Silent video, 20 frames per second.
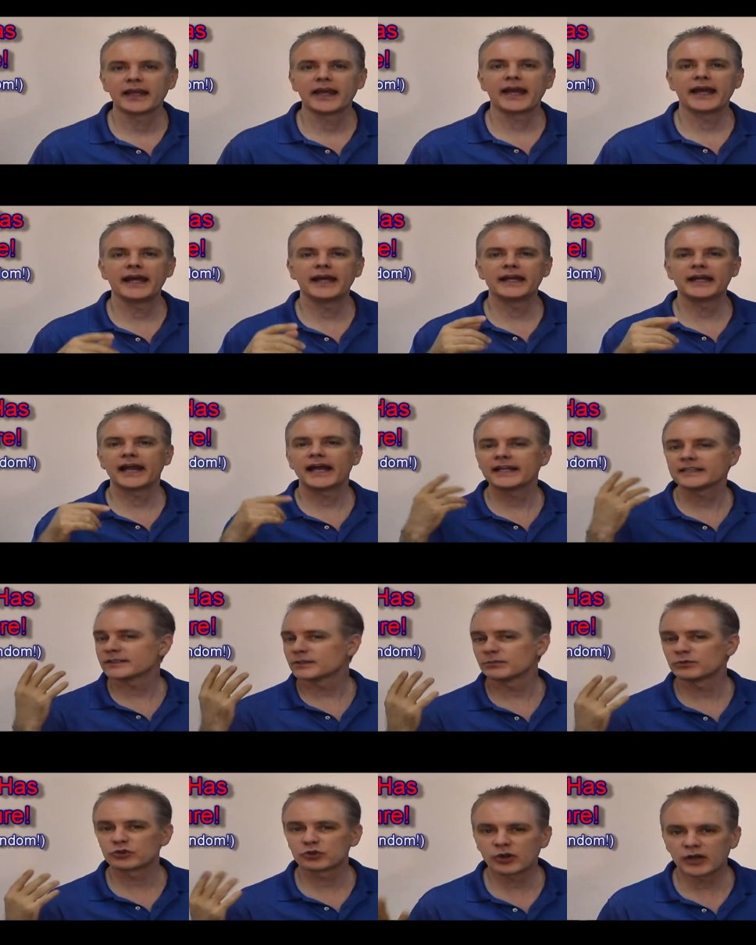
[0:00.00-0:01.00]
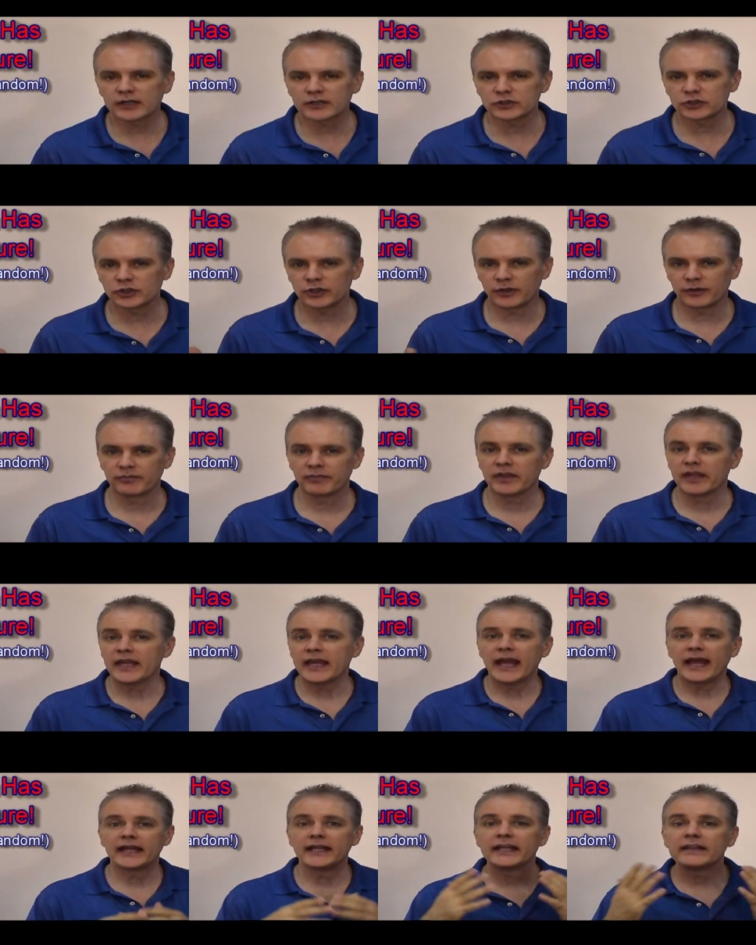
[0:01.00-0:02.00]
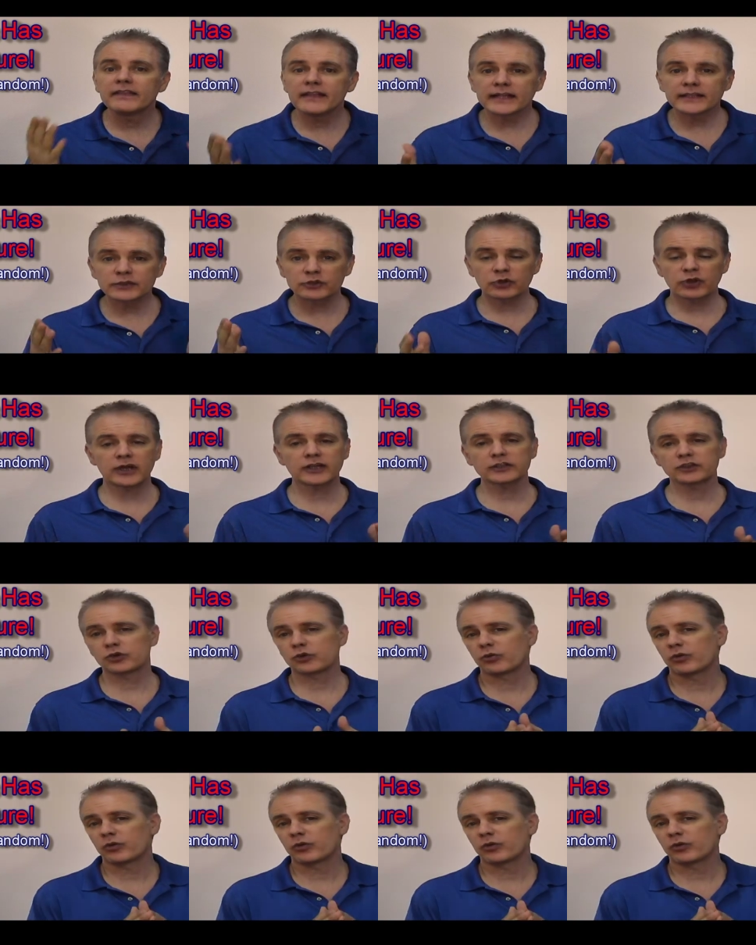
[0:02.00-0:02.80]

And it has some structure. And in that structure,